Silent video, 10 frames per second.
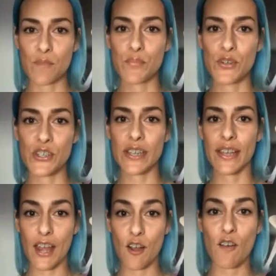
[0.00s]
pushing the
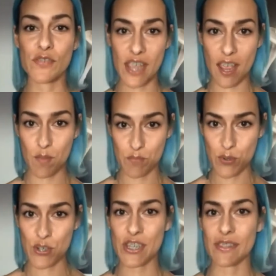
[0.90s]

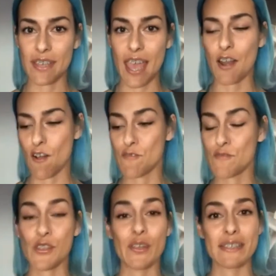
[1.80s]
cat off
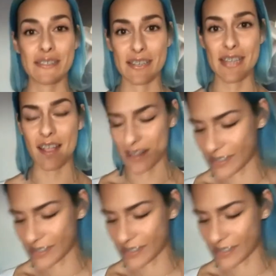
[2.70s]
so he doesn't attack us.